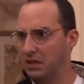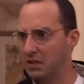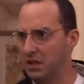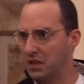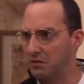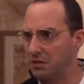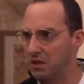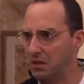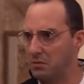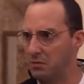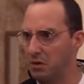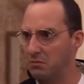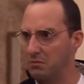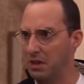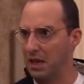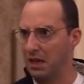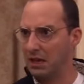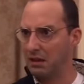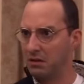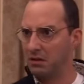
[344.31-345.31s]
you sooner lose
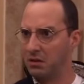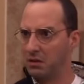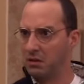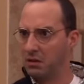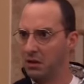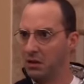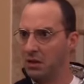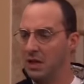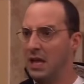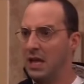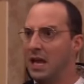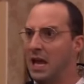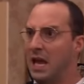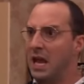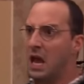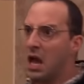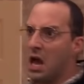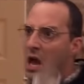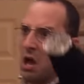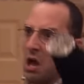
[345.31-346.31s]
a limb than your hair?
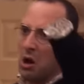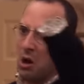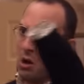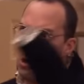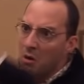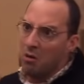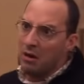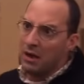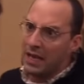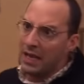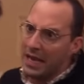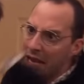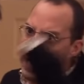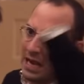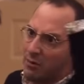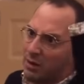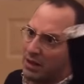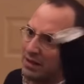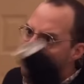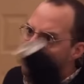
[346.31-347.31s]
Hello, can
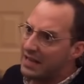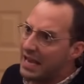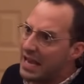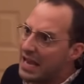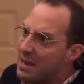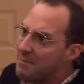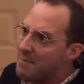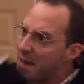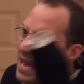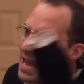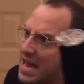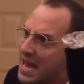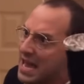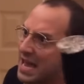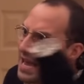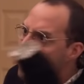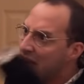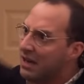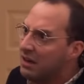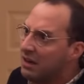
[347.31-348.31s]
anyone see
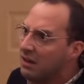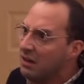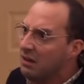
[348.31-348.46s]
me?